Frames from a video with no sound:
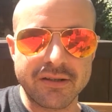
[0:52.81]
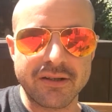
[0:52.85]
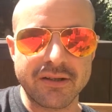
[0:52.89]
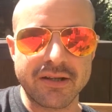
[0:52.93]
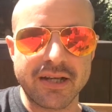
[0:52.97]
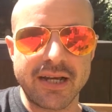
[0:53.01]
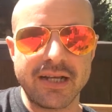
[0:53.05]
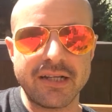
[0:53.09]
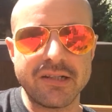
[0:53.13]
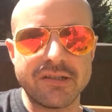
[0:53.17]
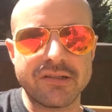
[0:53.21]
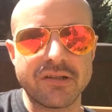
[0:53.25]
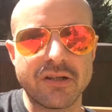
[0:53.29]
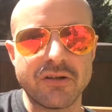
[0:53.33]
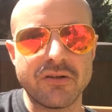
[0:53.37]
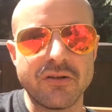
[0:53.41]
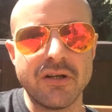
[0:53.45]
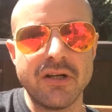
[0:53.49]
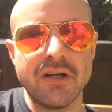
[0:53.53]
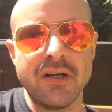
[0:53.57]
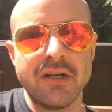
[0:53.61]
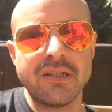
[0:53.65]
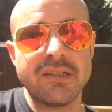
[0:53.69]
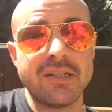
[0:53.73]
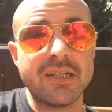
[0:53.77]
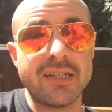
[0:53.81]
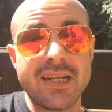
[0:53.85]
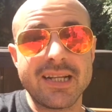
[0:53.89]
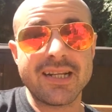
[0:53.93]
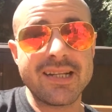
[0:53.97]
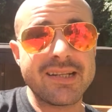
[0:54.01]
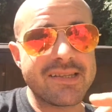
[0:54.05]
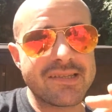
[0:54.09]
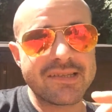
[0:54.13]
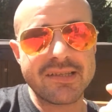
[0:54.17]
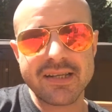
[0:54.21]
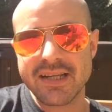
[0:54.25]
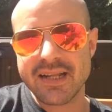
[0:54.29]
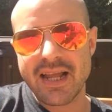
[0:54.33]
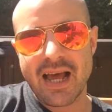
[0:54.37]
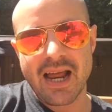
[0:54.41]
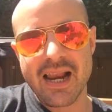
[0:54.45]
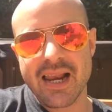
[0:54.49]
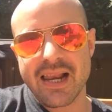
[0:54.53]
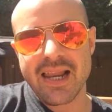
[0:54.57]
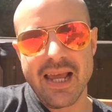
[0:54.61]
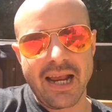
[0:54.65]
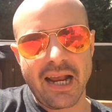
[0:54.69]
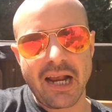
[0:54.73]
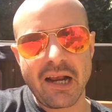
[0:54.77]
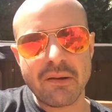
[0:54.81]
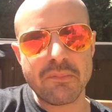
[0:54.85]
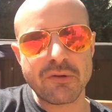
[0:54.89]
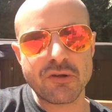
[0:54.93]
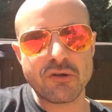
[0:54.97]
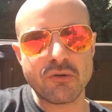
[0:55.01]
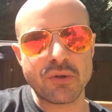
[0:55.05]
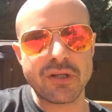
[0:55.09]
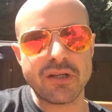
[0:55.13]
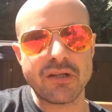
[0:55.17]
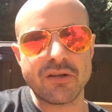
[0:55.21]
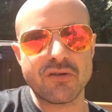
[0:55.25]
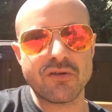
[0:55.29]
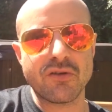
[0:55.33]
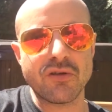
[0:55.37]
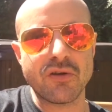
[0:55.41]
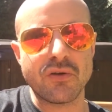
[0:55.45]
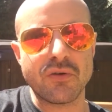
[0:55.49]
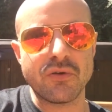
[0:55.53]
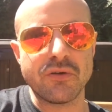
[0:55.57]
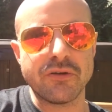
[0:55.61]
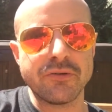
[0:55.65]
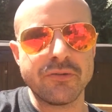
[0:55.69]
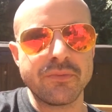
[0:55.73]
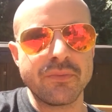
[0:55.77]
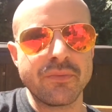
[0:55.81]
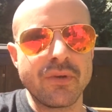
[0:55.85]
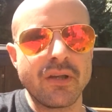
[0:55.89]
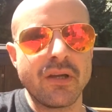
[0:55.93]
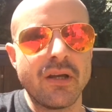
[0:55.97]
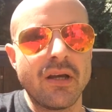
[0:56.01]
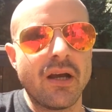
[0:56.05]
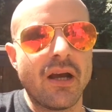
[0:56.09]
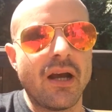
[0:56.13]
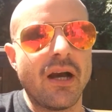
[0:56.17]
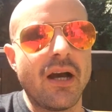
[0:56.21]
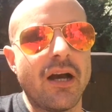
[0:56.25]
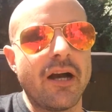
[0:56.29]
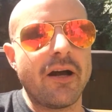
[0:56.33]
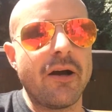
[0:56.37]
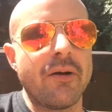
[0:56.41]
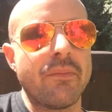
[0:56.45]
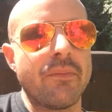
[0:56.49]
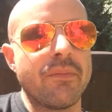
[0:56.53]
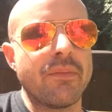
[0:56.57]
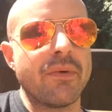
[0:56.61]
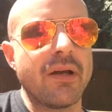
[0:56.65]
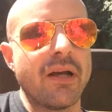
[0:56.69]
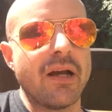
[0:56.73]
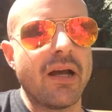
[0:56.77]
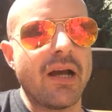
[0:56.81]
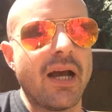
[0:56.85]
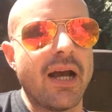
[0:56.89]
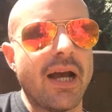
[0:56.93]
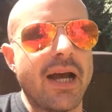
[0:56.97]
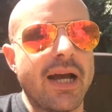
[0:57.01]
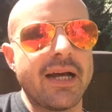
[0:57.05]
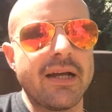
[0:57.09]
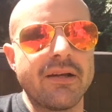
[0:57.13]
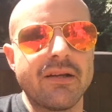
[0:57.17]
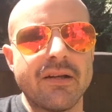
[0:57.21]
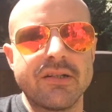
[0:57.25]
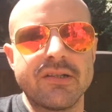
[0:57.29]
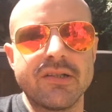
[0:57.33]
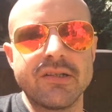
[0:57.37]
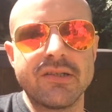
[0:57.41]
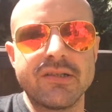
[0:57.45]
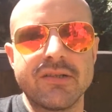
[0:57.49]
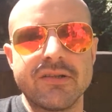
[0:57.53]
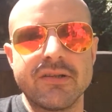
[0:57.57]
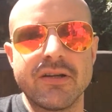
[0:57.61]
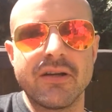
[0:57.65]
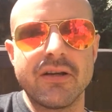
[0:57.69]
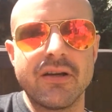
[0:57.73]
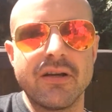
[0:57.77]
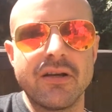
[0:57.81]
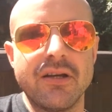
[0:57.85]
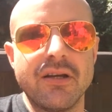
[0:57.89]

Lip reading: Okay, so she didn't see that link between the two. And I just